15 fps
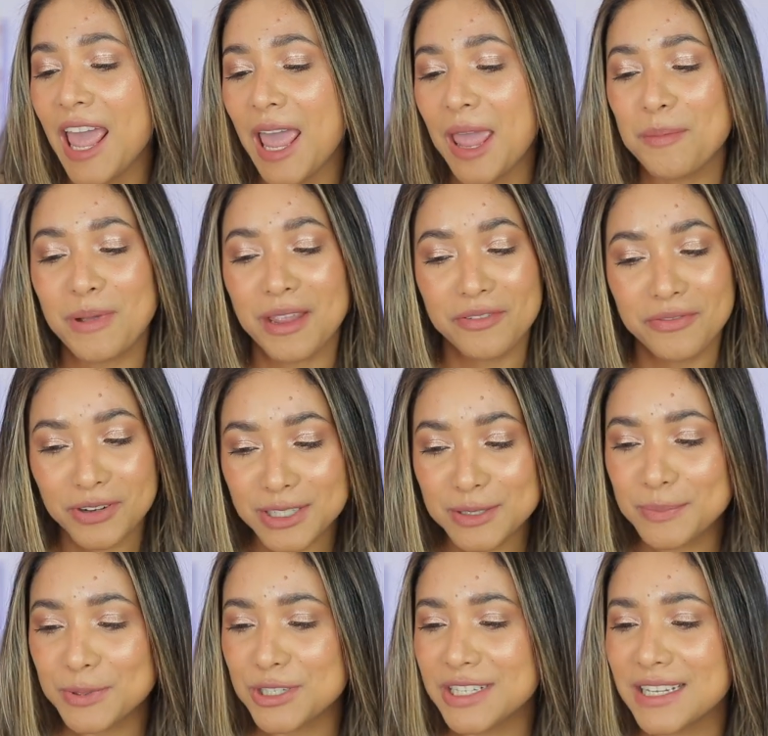And my
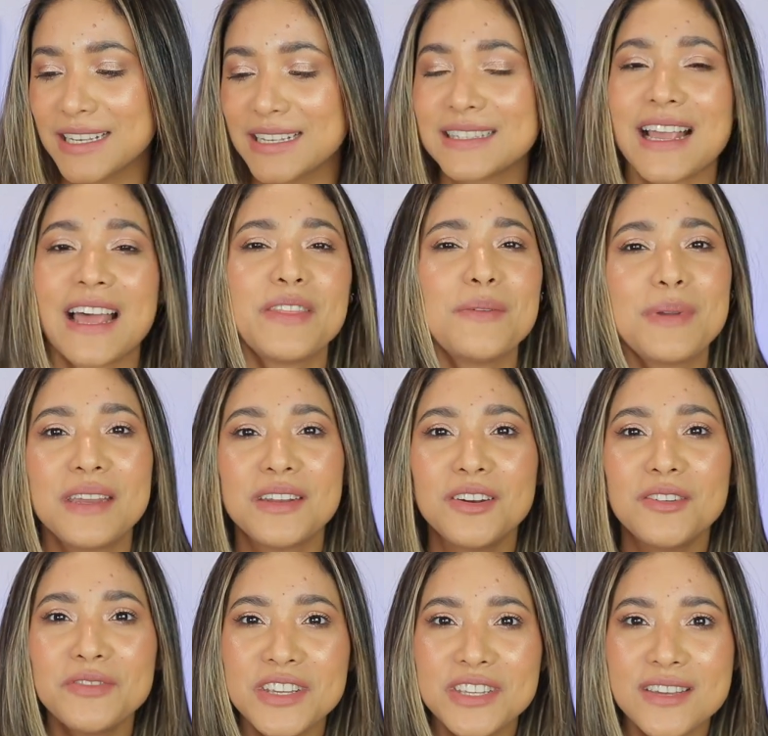first purchase, at the beginning
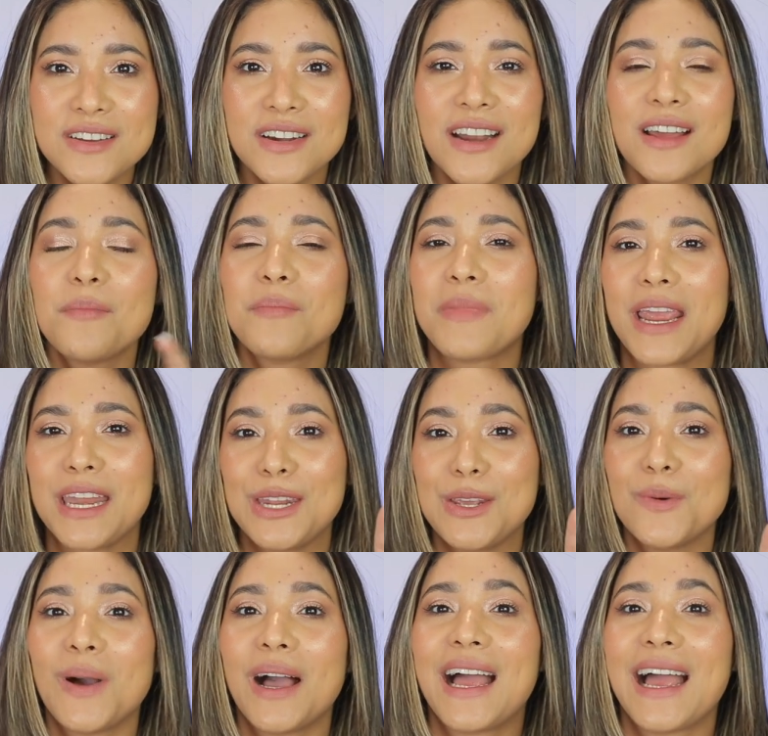of the year, mind
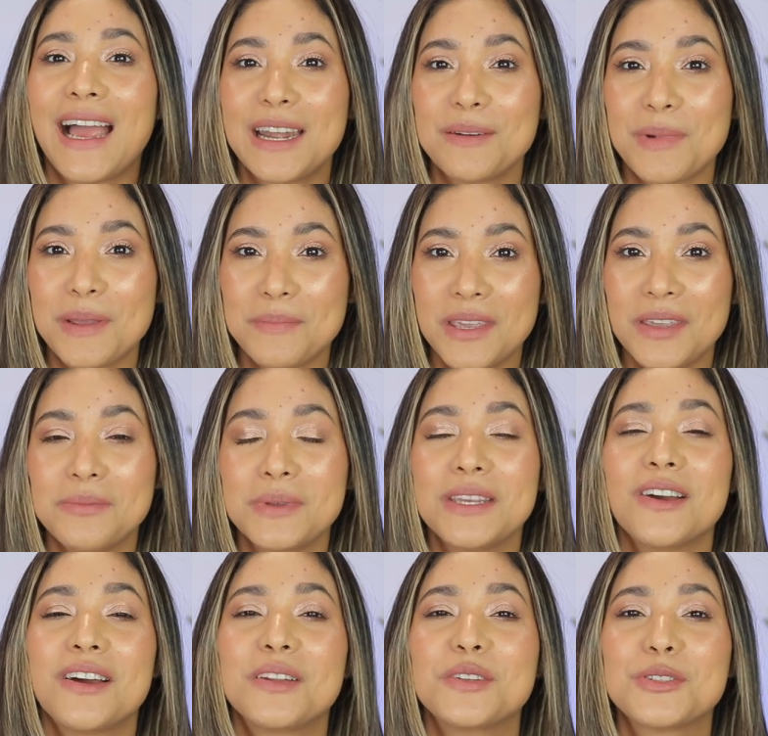you, I had my
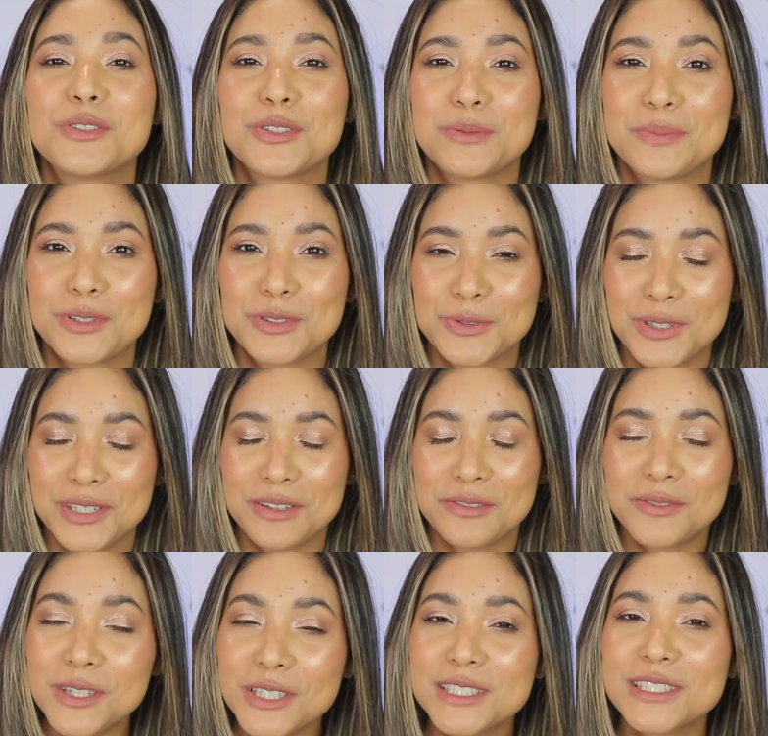baby on December
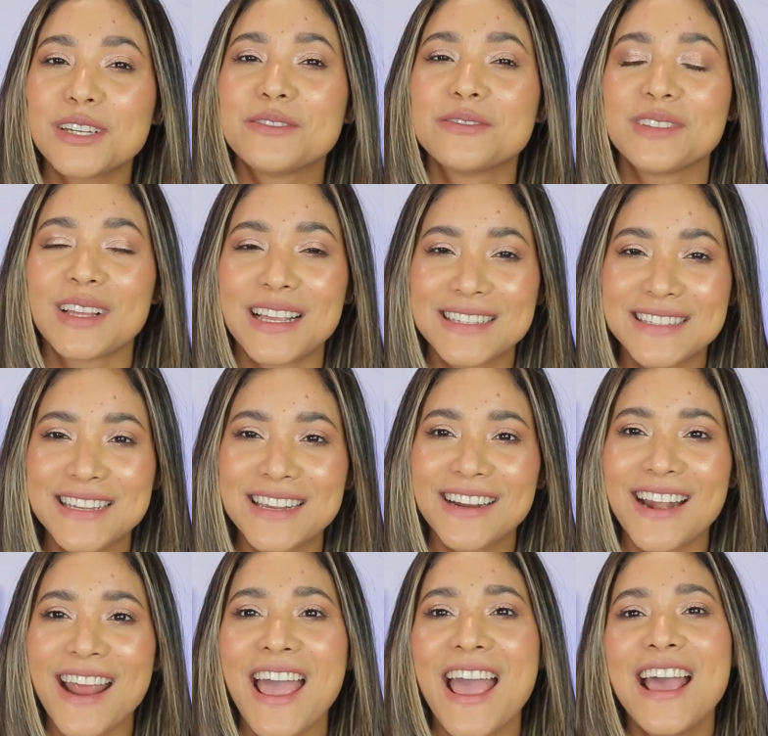21st of last
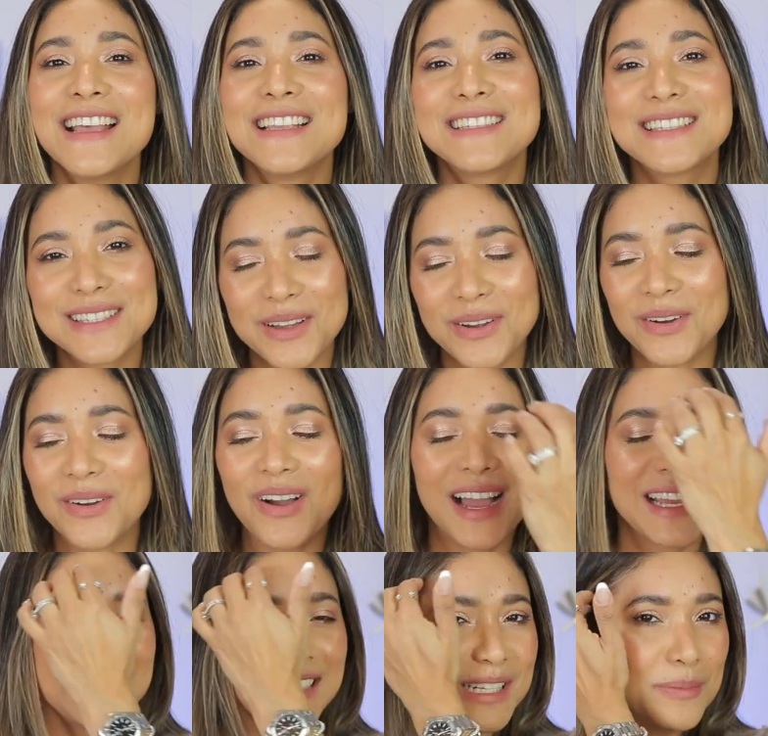year. So
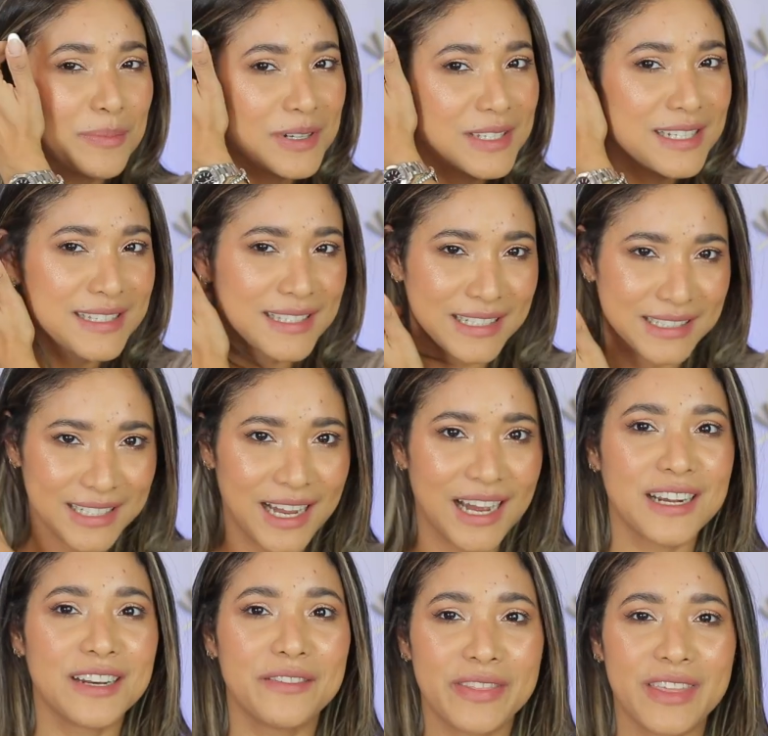I didn't purchase a
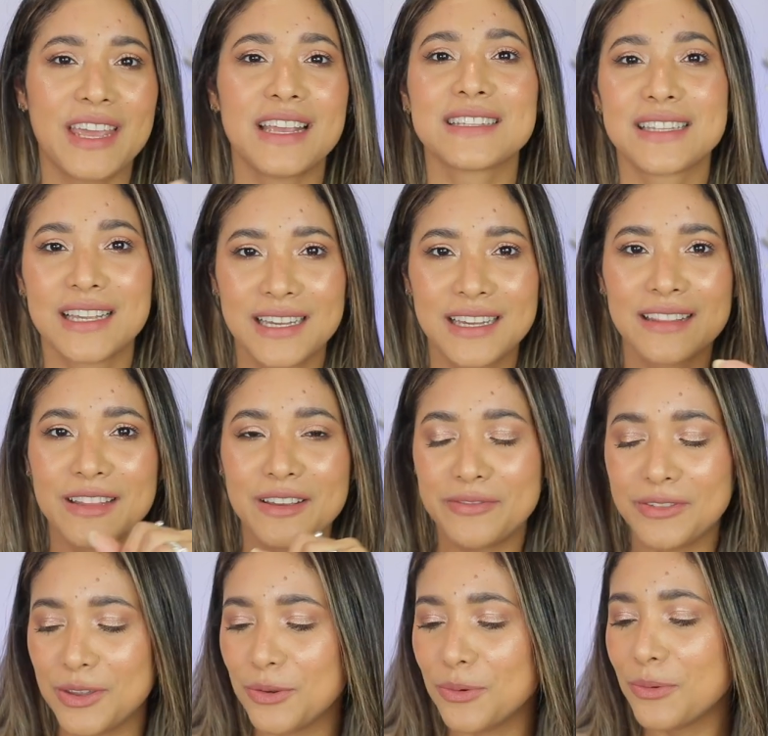ton of things the
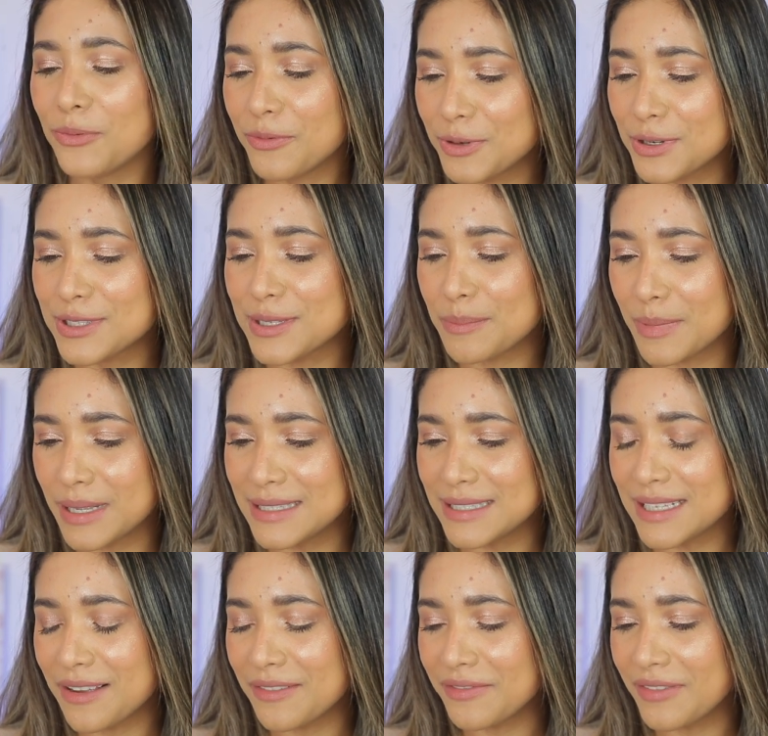few first
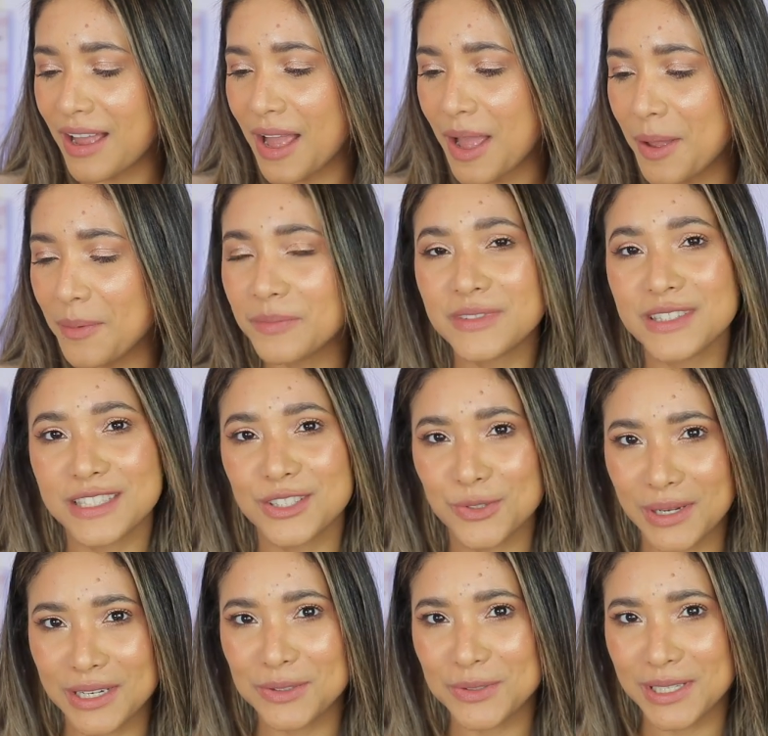months of um,
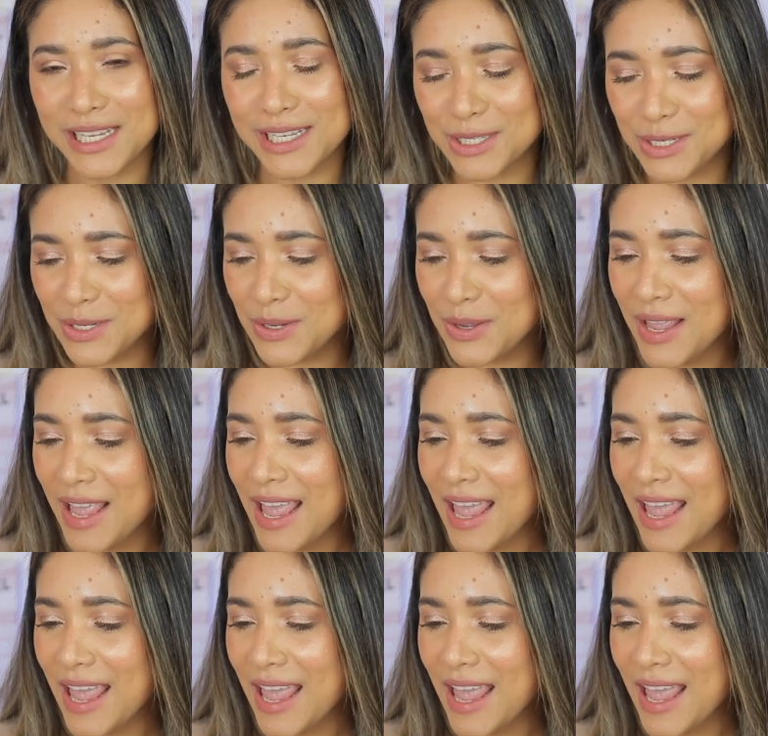2022.